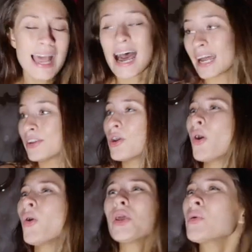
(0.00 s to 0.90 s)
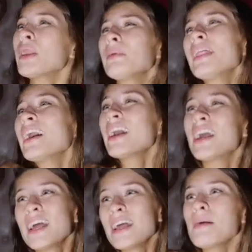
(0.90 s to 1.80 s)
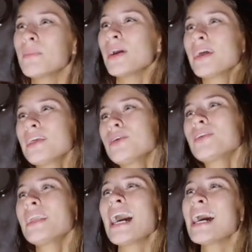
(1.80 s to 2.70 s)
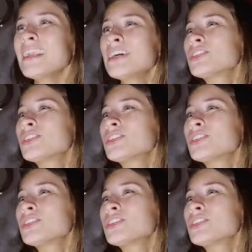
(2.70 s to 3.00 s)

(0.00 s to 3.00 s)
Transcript: I know you want to be there, but you're not.